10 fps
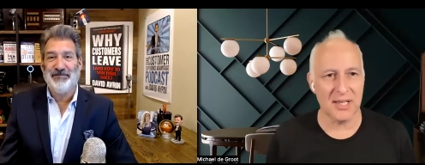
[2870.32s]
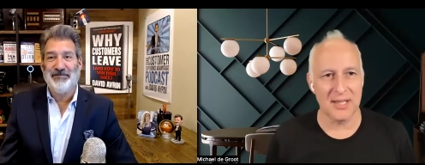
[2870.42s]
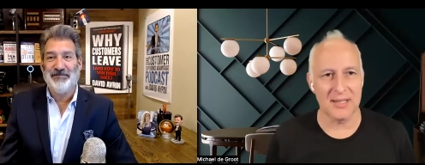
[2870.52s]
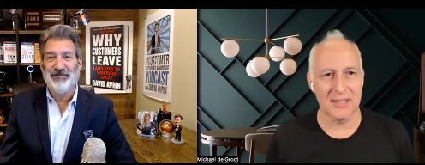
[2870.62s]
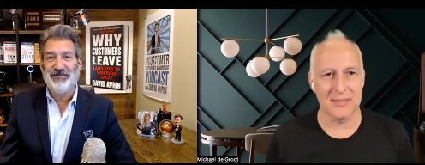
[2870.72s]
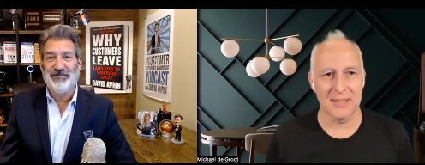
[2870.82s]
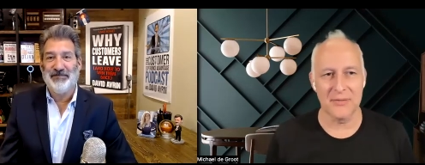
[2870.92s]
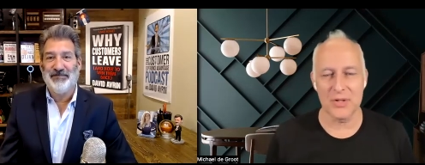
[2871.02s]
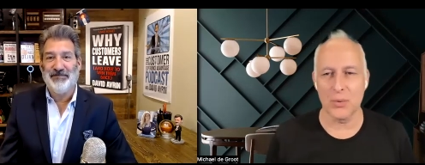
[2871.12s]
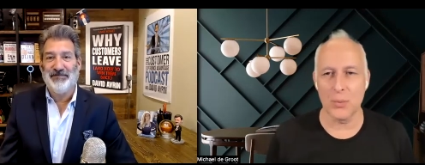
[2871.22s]
Speaker 1: uh,
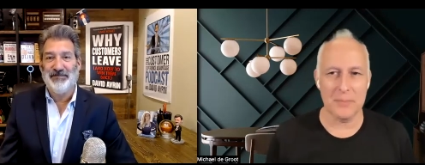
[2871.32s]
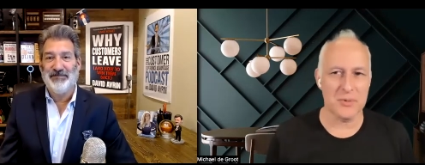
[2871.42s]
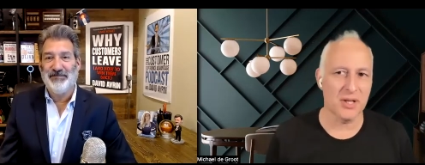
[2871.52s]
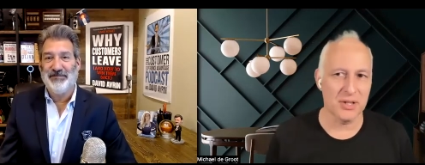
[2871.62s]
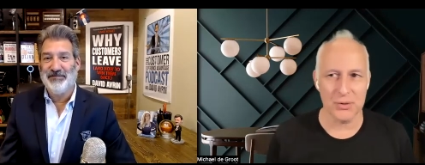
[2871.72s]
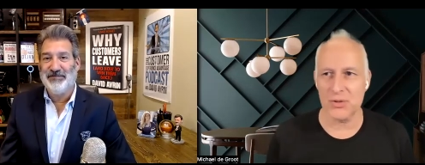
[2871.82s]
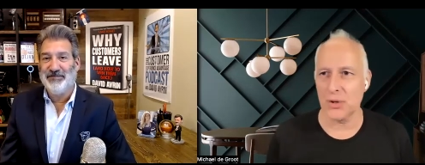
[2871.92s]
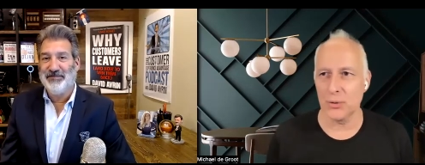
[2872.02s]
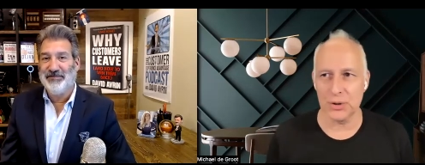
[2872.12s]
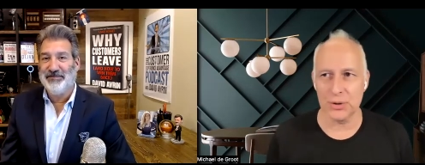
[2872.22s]
give us your website, your
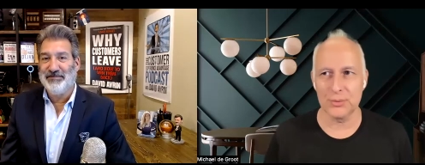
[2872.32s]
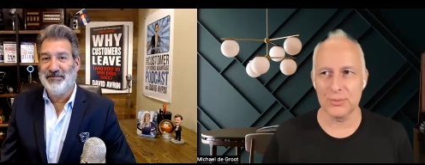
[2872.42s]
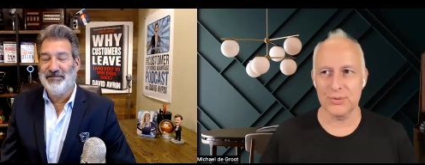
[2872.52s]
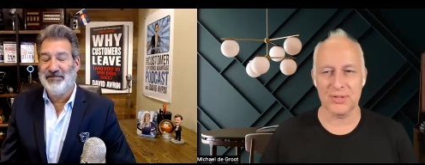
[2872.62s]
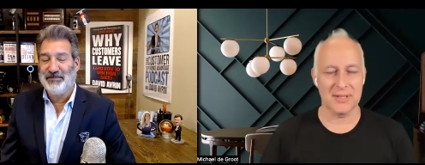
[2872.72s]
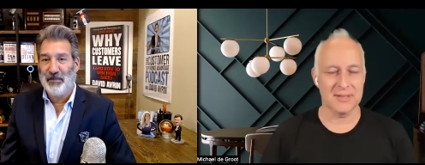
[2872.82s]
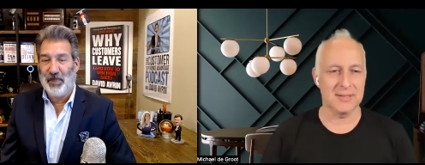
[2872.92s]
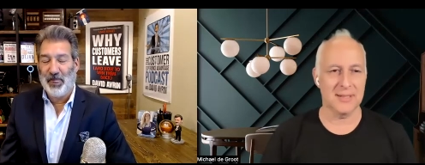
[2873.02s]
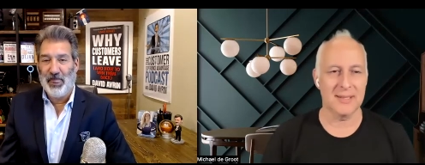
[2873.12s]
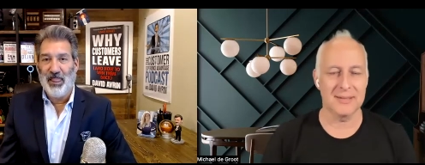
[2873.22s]
socials,
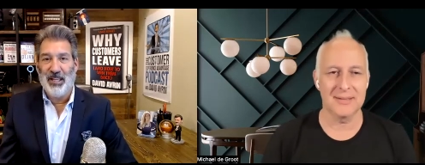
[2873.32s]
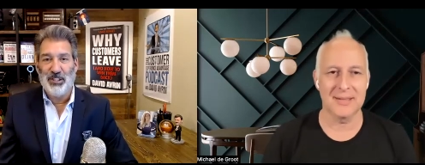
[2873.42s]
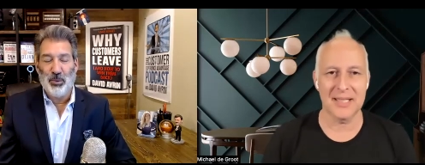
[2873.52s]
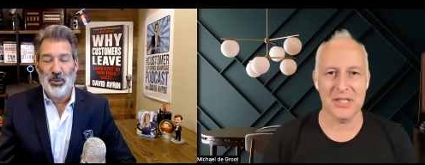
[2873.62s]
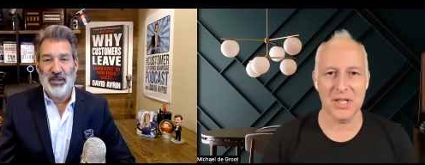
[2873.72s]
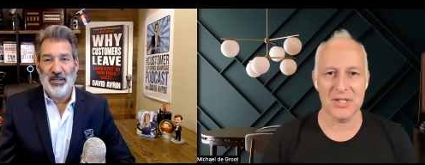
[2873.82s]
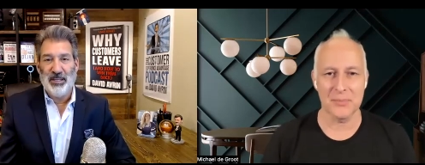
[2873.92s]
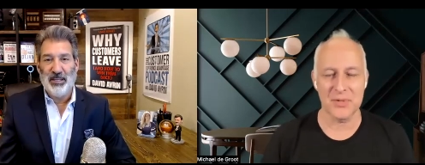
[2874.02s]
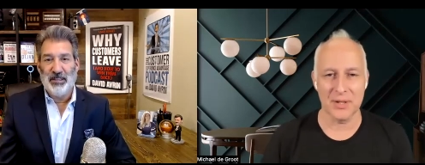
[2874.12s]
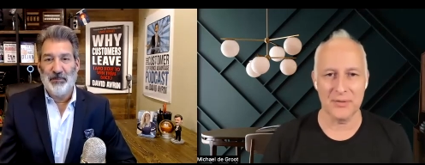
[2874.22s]
and, and sure. let's share
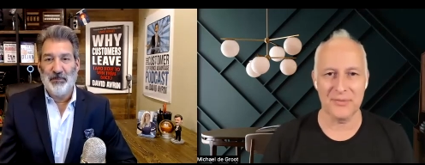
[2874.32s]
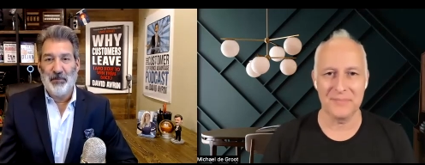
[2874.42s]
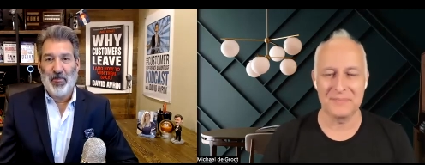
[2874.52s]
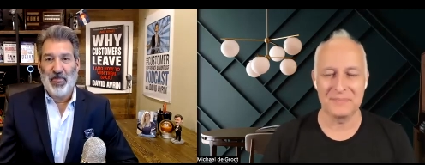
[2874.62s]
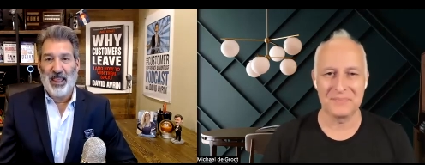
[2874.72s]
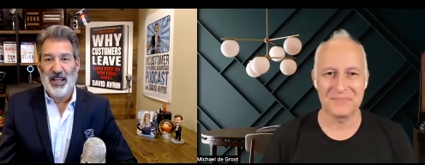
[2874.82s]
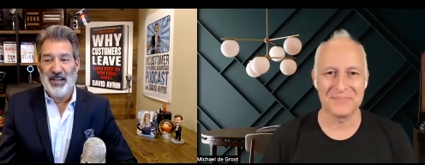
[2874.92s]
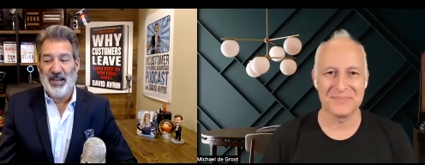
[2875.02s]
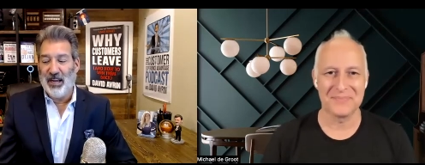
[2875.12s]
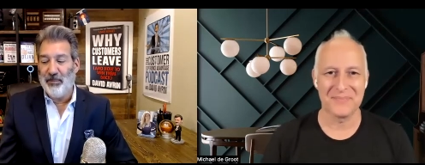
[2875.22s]
some stuff.
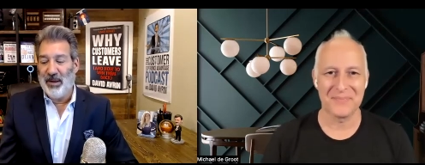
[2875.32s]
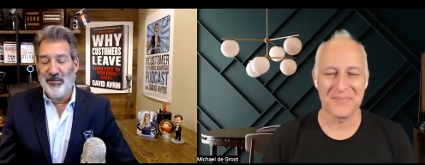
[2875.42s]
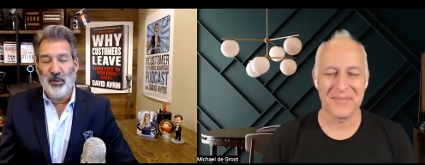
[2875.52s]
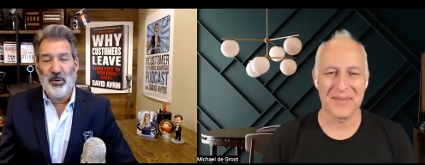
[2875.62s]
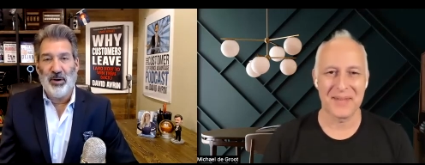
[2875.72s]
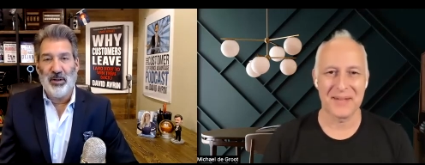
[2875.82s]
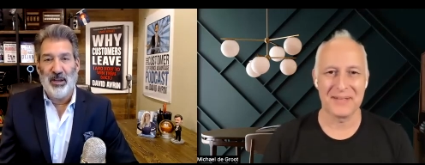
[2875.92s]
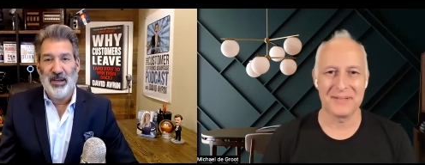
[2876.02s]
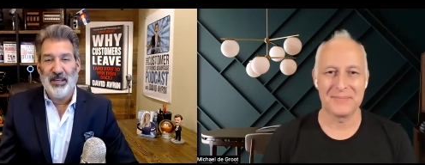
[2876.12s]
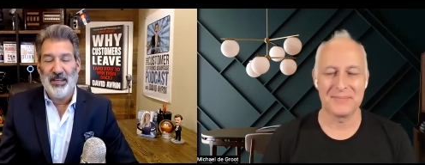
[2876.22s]
Speaker 2: I am everywhere
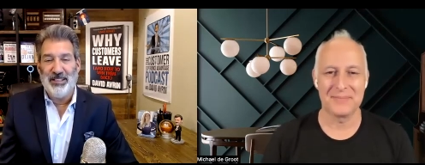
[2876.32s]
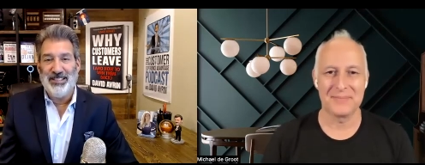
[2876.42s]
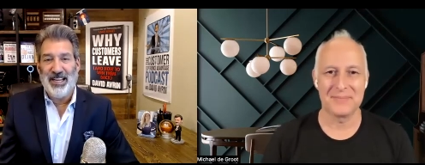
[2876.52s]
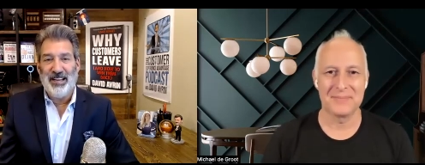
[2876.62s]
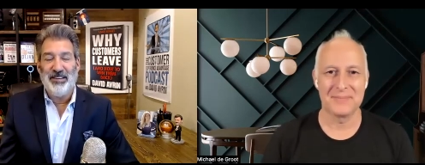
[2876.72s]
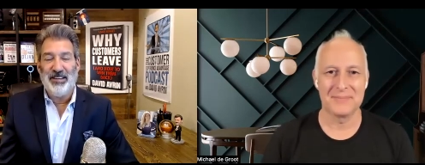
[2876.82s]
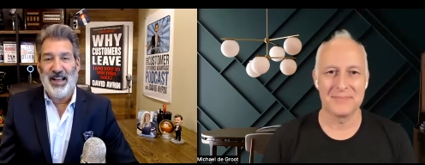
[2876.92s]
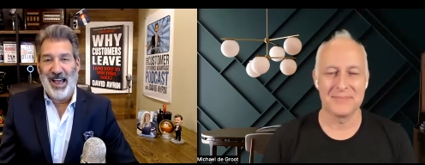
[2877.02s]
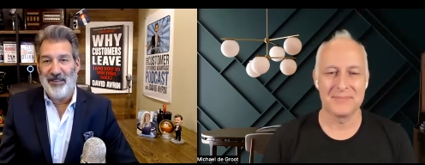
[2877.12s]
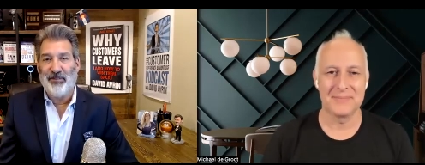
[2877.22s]
online at
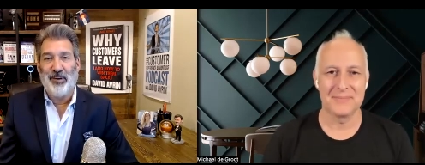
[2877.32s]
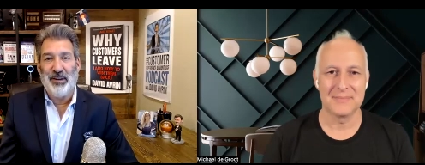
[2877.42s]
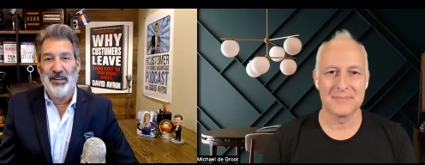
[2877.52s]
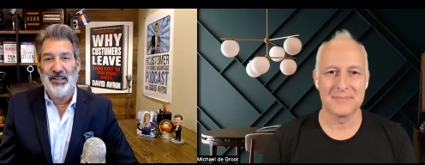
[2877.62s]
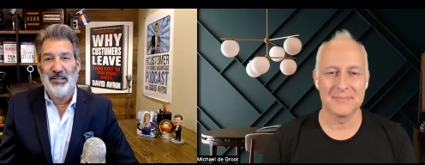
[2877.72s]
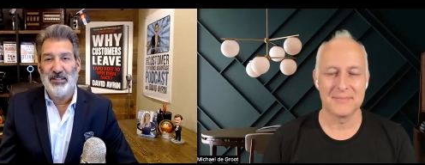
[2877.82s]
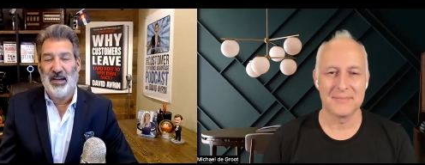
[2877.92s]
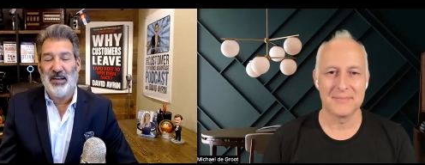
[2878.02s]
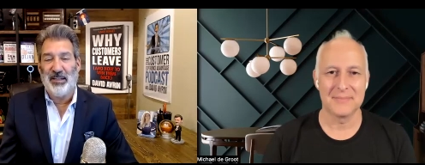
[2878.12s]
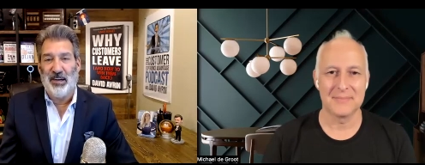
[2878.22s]

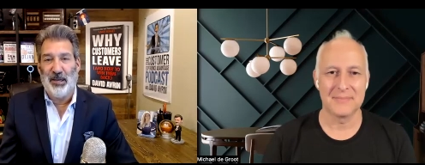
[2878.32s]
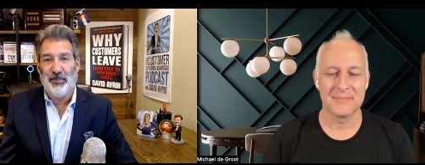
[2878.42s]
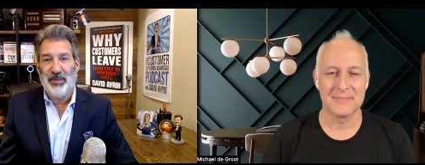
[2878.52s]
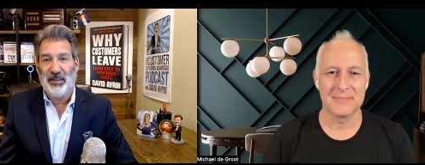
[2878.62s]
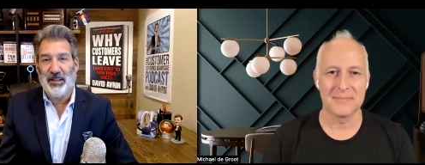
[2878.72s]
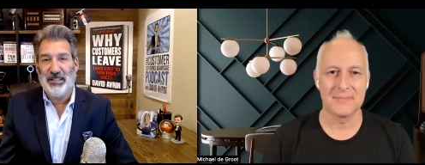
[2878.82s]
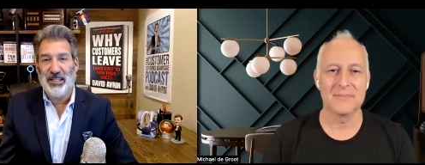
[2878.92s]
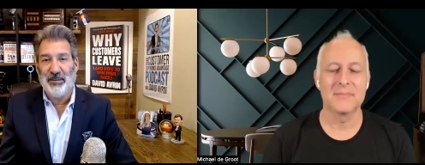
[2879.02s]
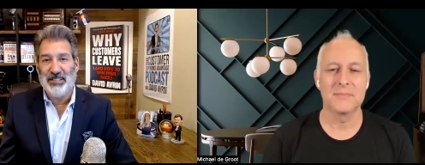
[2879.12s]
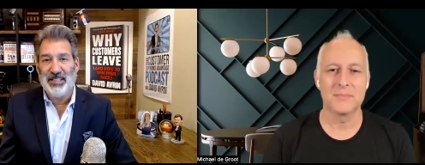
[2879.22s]
davidavrin.com. The last name
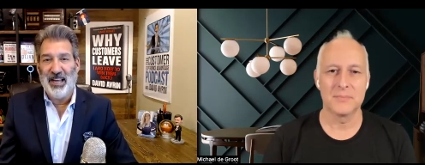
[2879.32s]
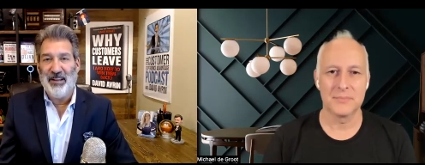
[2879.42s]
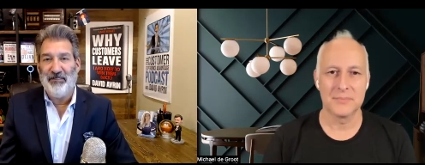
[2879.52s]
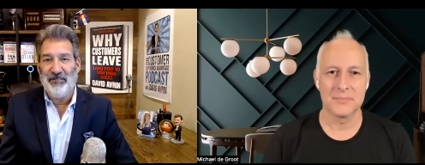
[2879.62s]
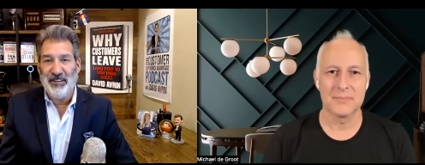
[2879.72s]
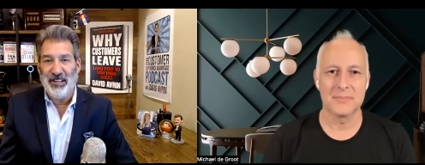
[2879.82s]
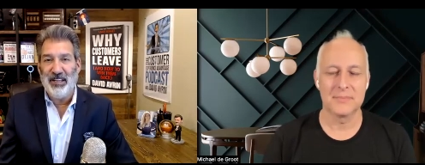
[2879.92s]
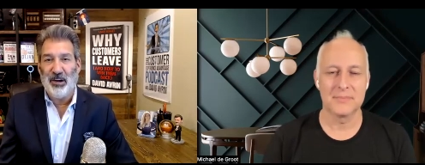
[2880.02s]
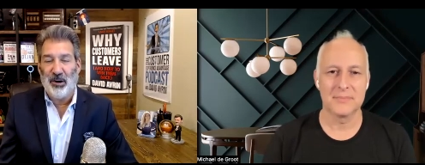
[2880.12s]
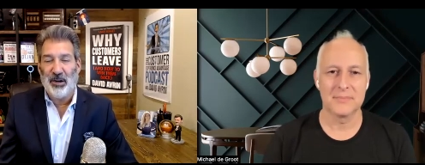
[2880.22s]
is A V
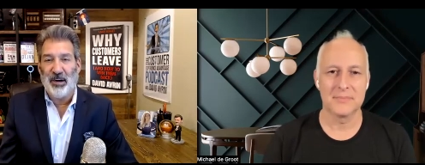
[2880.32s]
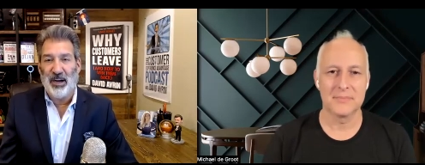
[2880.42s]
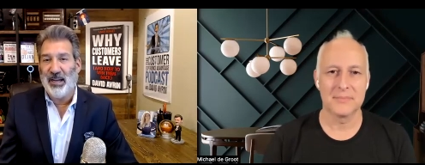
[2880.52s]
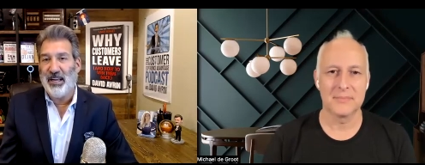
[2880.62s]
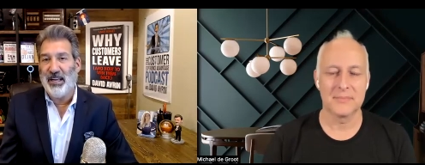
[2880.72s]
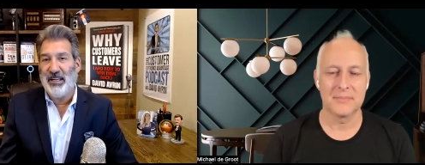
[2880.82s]
R I N,